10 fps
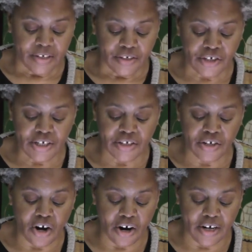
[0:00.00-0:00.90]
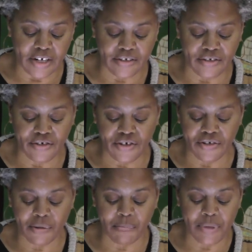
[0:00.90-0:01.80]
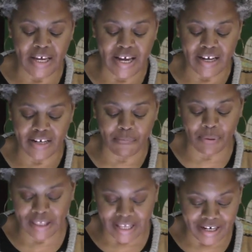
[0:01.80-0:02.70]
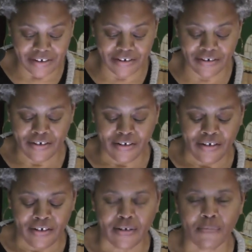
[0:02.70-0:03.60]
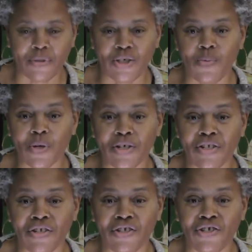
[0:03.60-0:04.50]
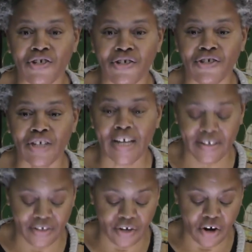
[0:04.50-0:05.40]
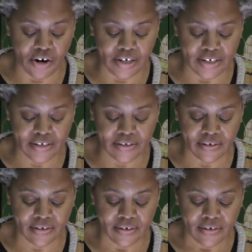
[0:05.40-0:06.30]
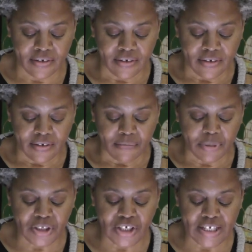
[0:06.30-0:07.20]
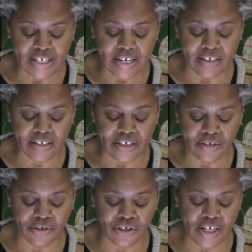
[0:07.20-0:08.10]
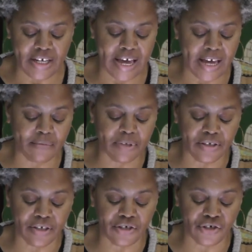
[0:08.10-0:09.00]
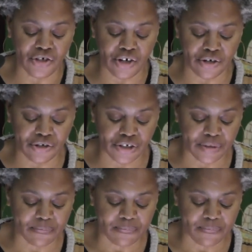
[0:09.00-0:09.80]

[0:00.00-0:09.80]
She's an artist, she's a piano player, um, she works in the church as an artist. But she said until she came to this church,